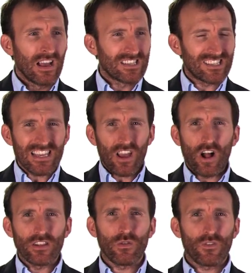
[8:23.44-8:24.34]
See
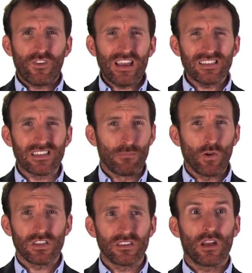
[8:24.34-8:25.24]
all those faces.
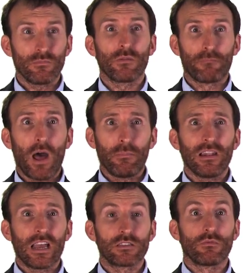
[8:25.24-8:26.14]
Most of the time they're
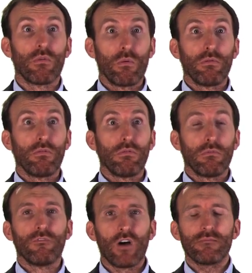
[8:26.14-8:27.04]
bobbleheads,
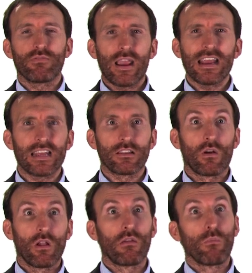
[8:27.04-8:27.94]
ooh, vibrating. They're
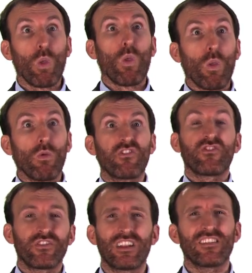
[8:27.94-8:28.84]
all like, ooh,
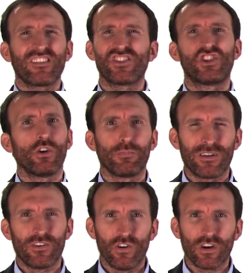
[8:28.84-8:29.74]
this
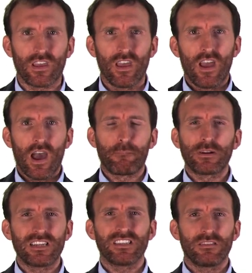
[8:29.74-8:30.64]
stupid look on
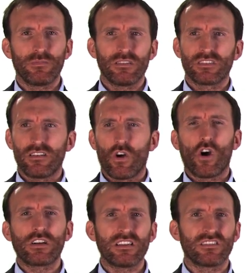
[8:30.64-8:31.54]
participants and
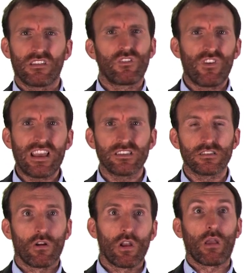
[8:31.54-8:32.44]
audiences'
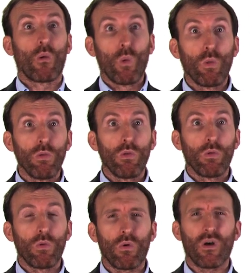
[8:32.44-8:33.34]
faces. They're all like,
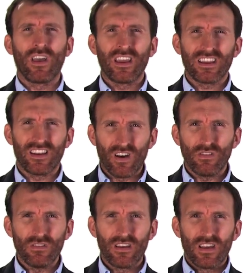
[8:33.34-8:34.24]
ooh, you
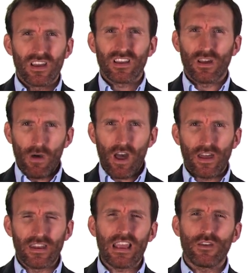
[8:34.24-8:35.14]
know? Come
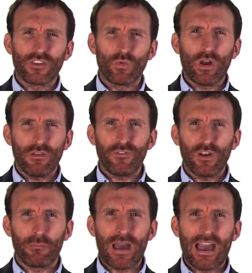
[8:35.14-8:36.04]
on, if you want to
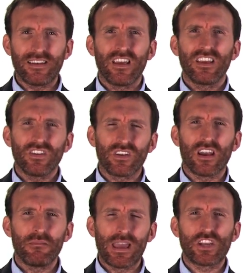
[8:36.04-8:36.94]
feel bad, you
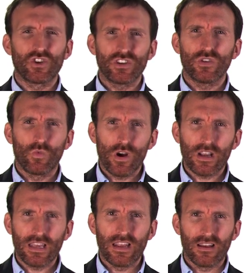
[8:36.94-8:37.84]
got to make sure you
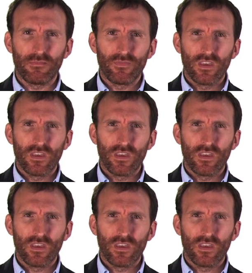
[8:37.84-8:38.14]
work at it.